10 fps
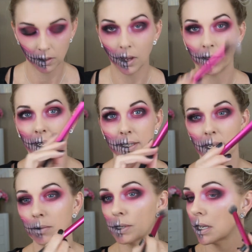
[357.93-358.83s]
on that
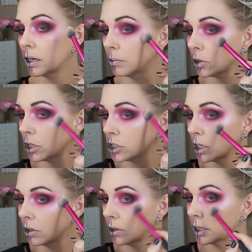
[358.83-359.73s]
same setting brush and
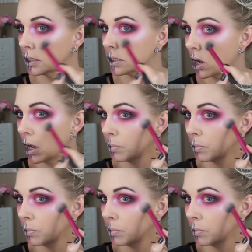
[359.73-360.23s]
go ahead and top